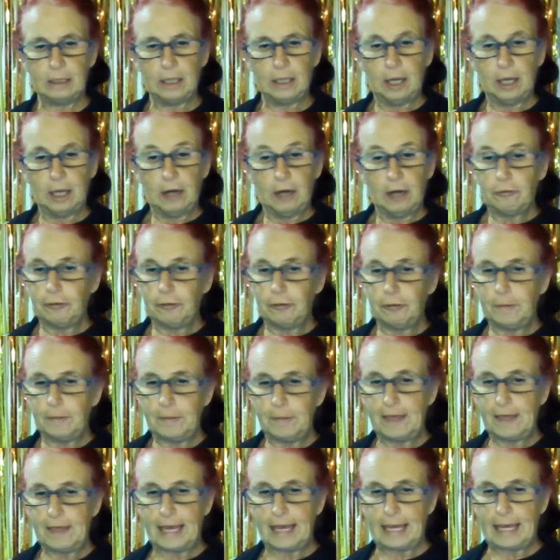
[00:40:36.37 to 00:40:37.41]
From
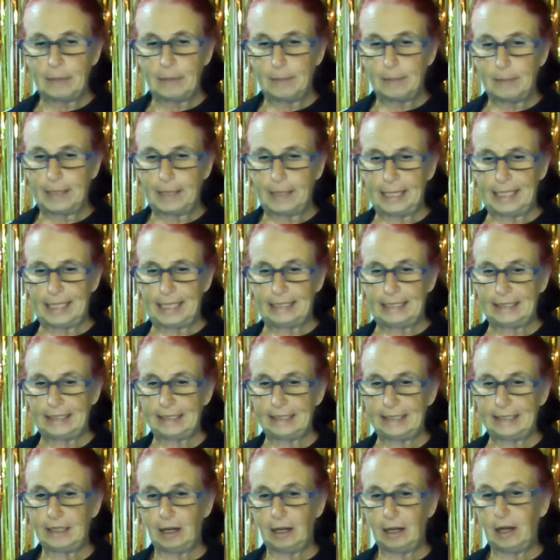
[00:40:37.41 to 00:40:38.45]
that piece,
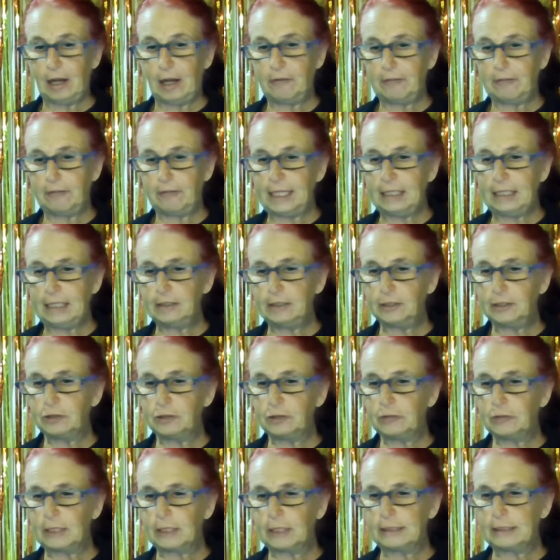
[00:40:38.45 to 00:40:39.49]
I
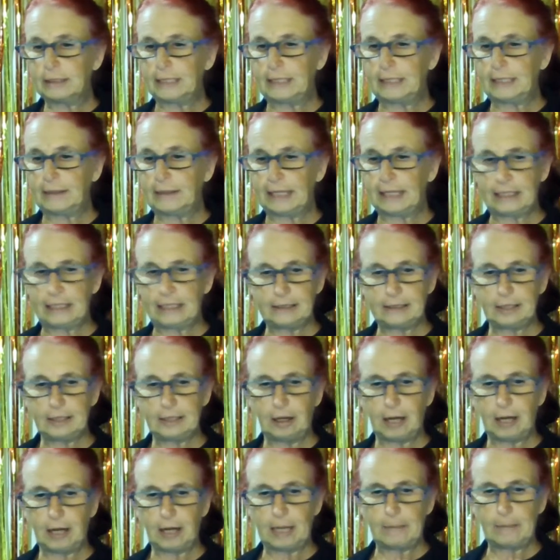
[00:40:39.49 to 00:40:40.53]
reconstructed the
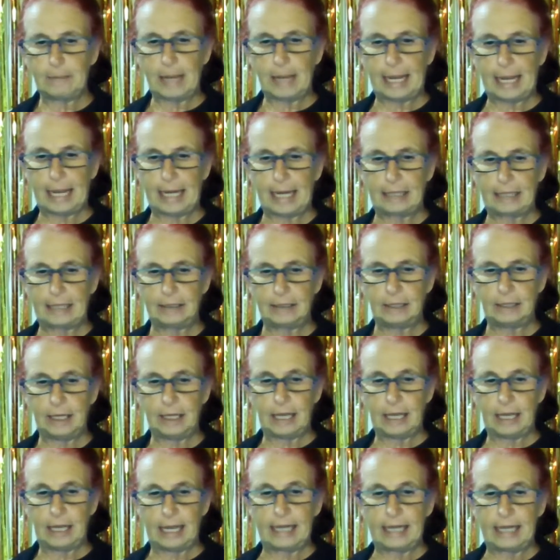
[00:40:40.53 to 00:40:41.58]
entire man,
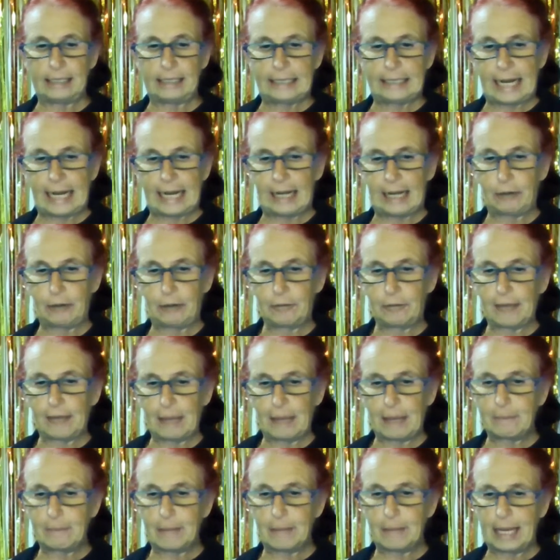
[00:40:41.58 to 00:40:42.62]
and now that
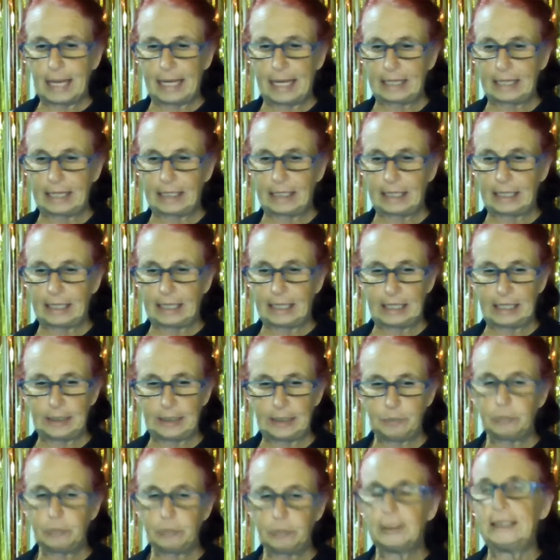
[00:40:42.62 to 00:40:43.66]
man is
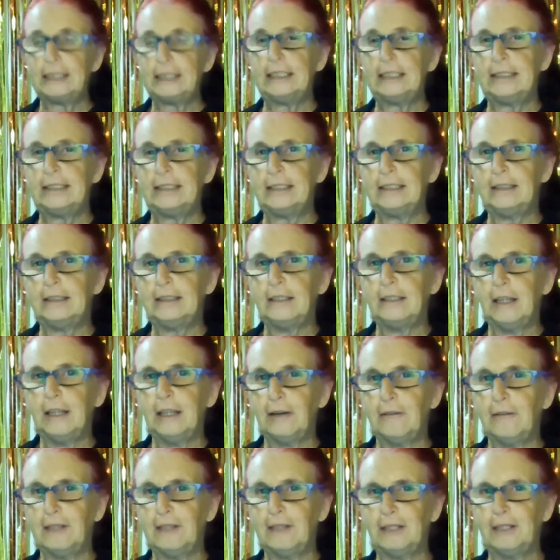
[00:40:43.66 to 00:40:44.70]
President of
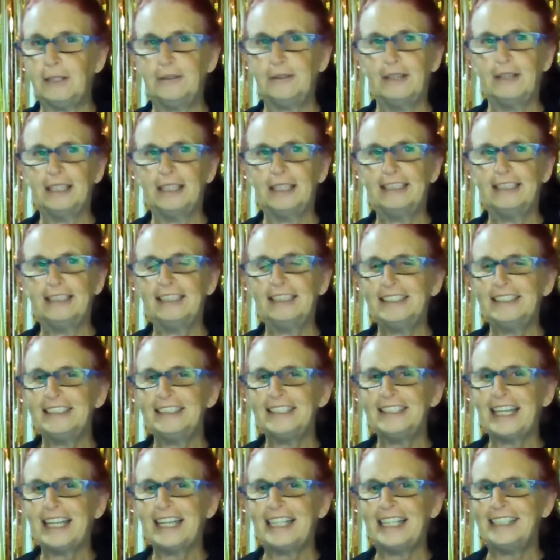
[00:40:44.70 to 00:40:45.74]
the United
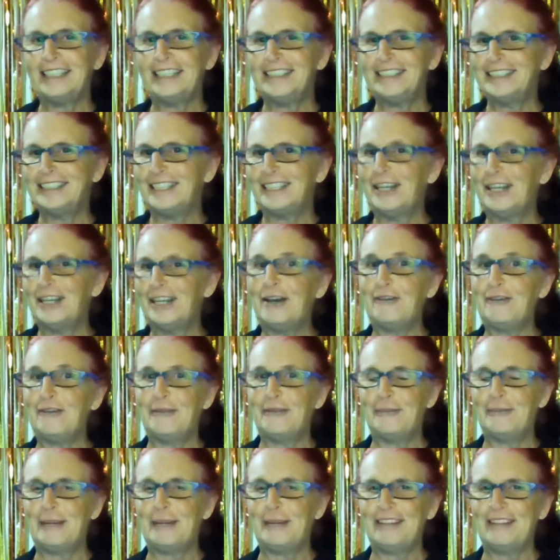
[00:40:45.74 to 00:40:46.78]
States of
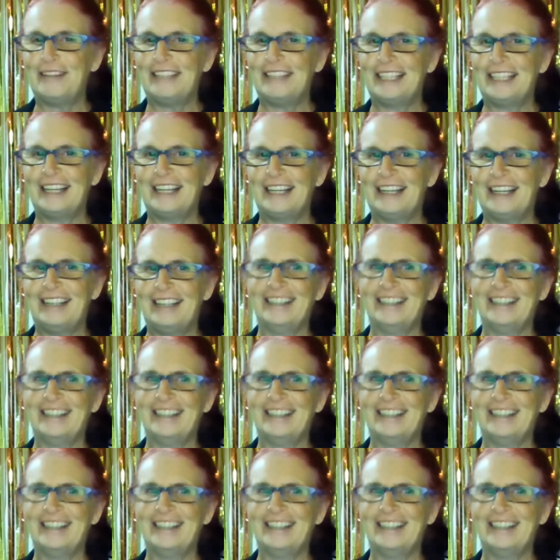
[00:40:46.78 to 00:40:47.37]
America."